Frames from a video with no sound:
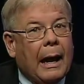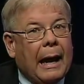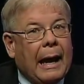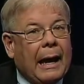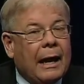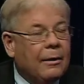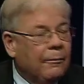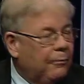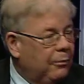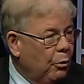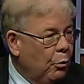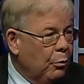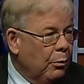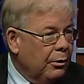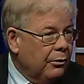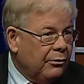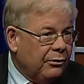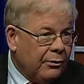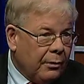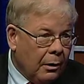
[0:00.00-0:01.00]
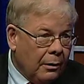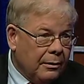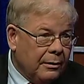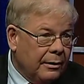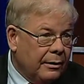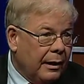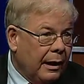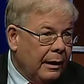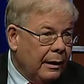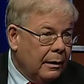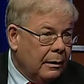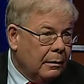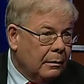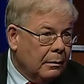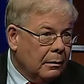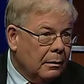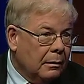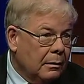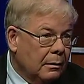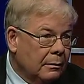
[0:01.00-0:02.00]
And if you were to start
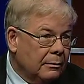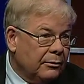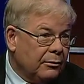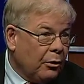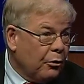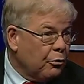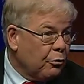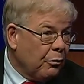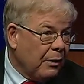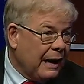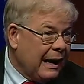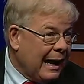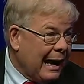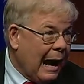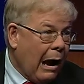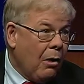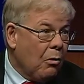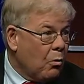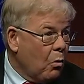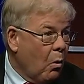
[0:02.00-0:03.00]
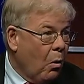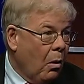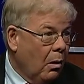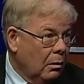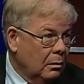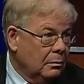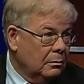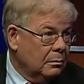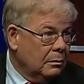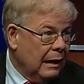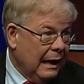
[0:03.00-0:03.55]
drinking alcohol